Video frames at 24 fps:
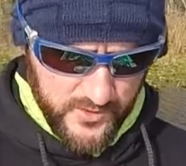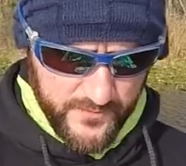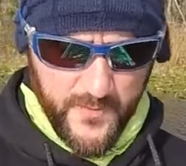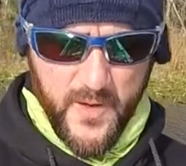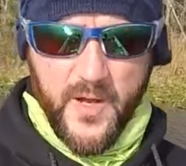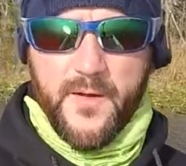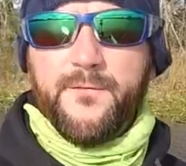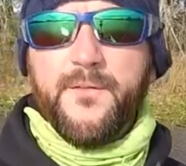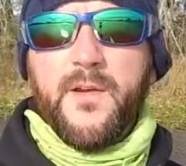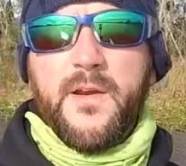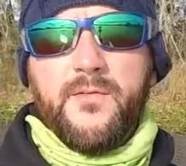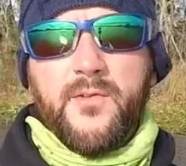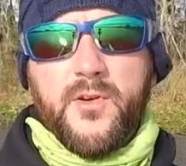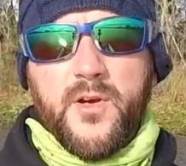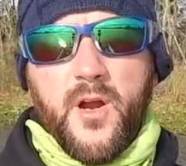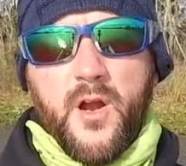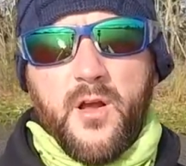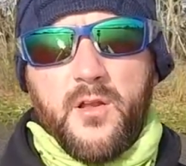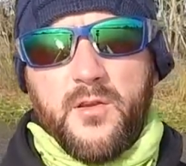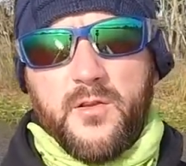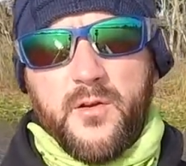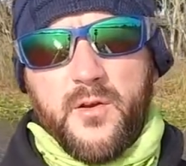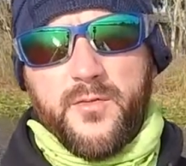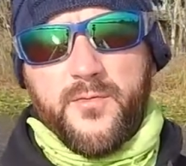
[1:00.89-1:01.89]
my favorite
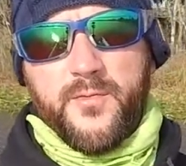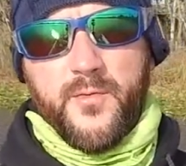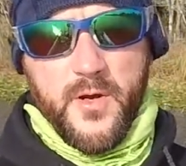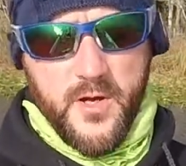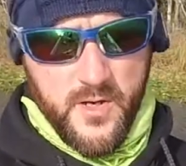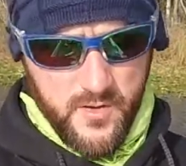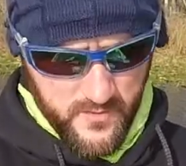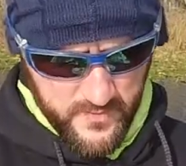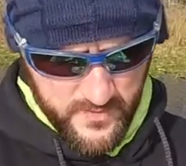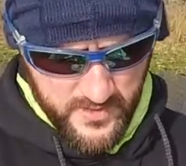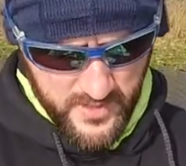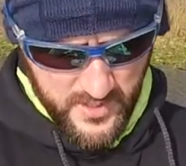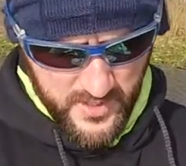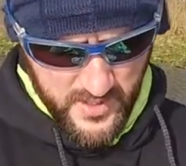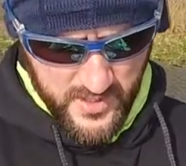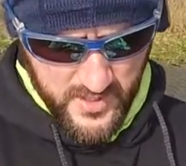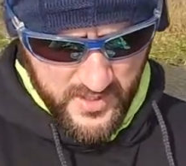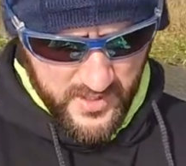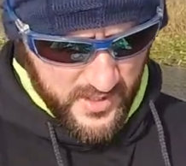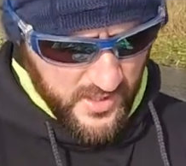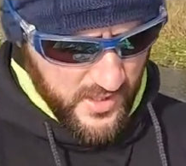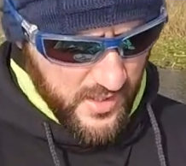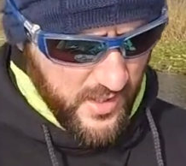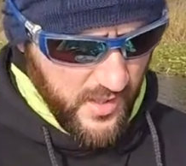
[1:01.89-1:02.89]
color to throw
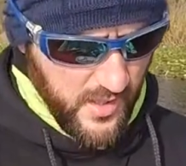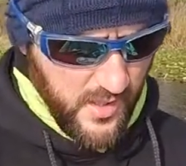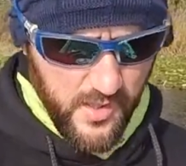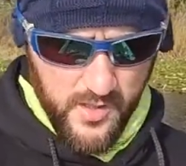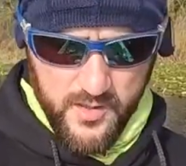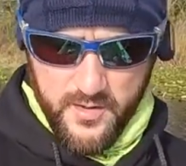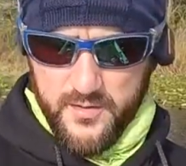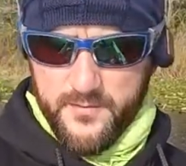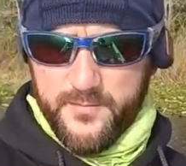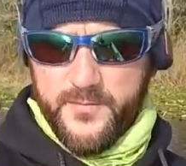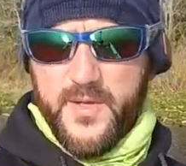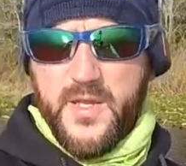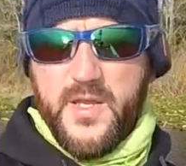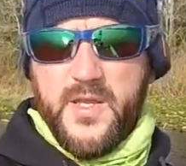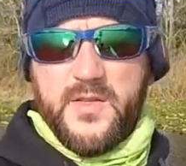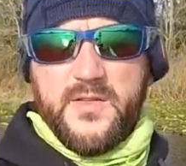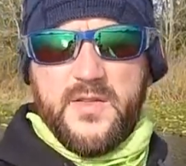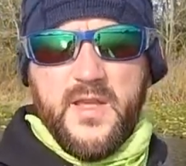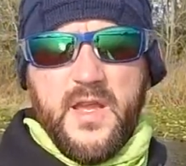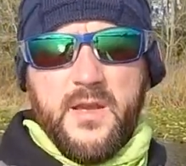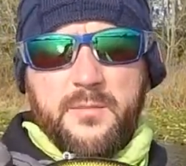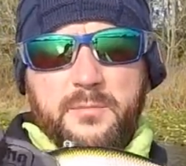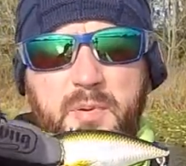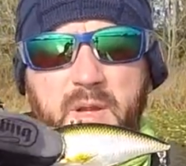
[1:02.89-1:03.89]
is
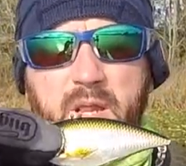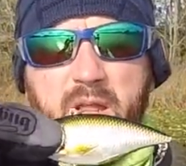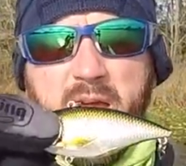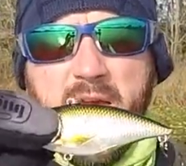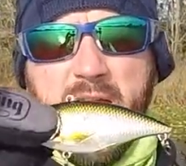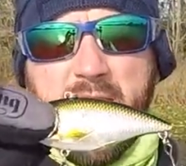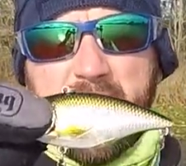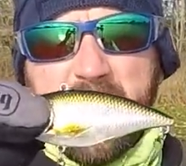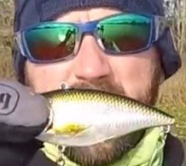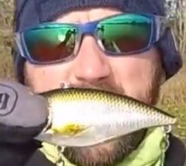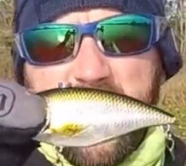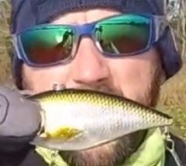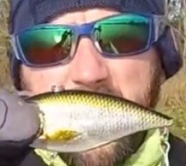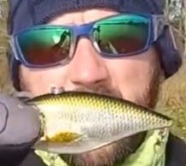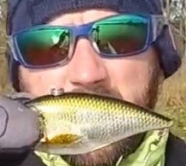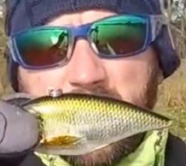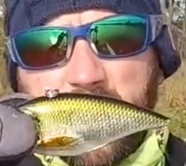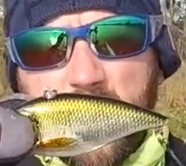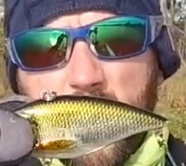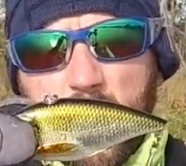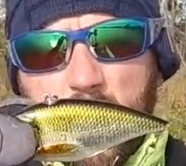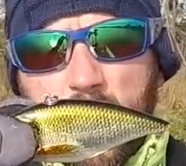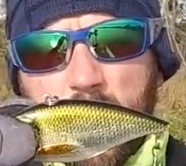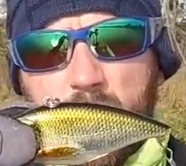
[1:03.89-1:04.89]
a black and
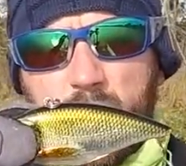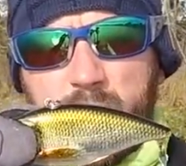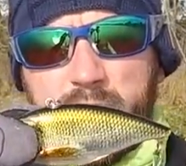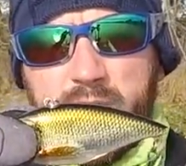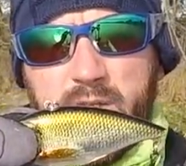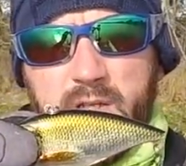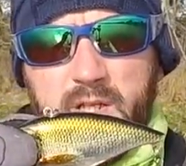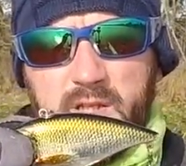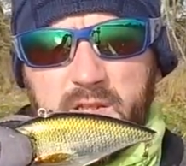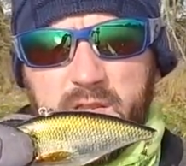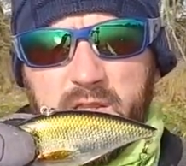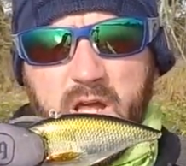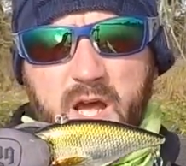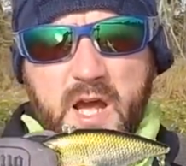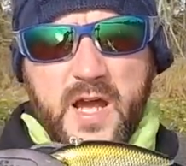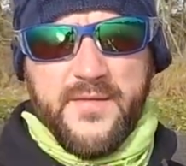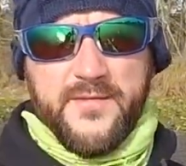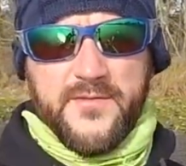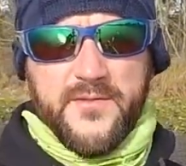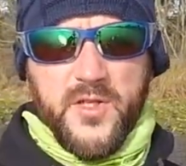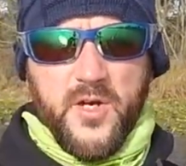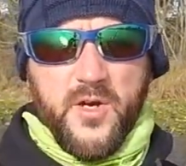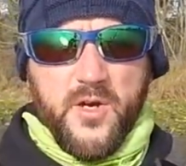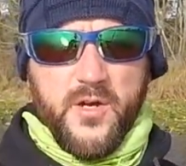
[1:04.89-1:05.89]
gold
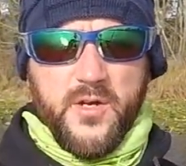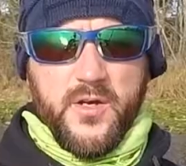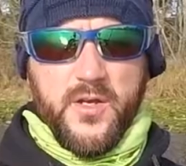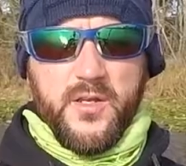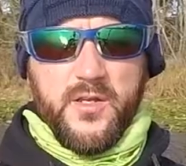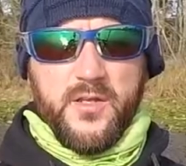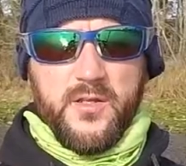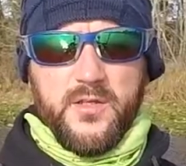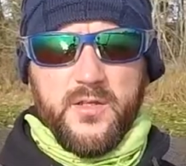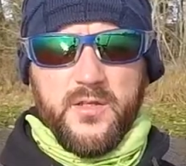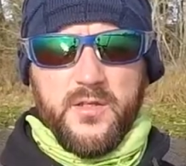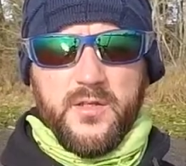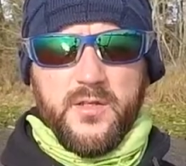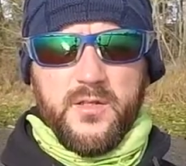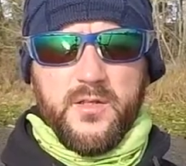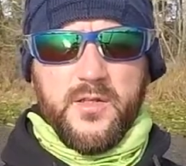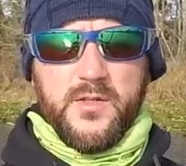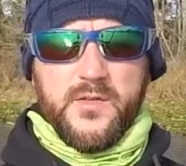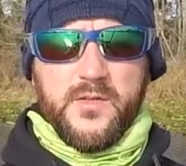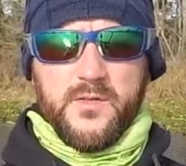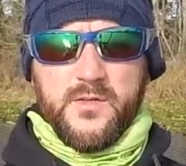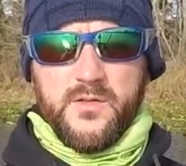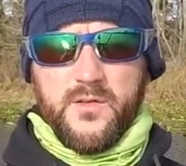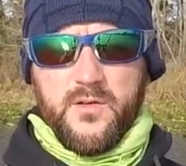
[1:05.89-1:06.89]
live target.
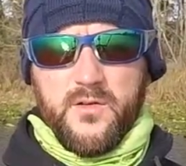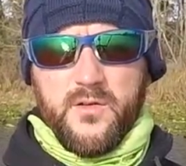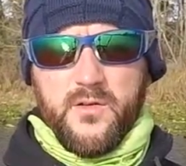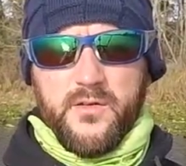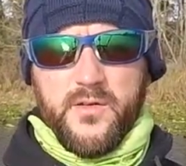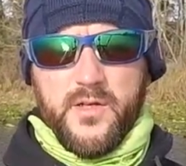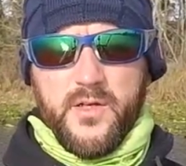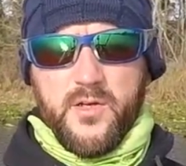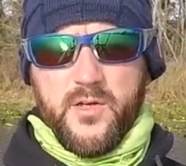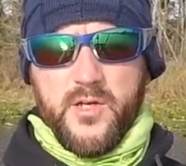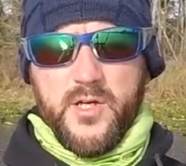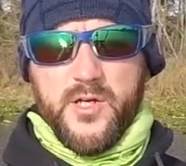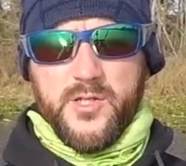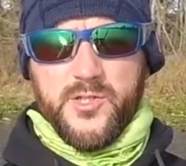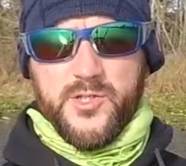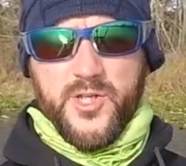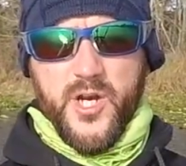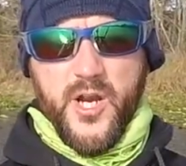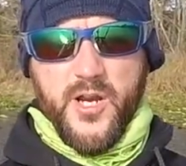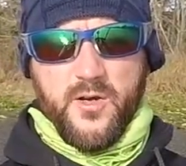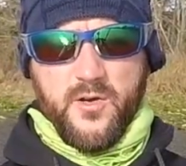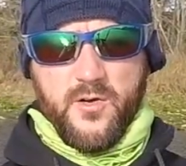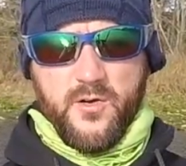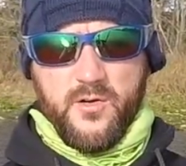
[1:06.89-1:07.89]
This is called their
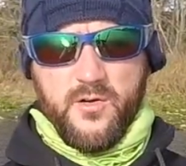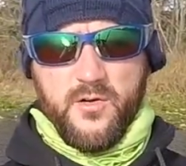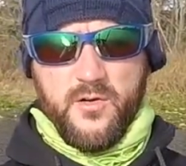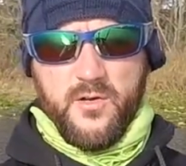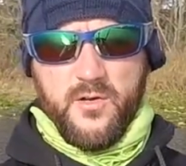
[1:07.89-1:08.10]
Shiner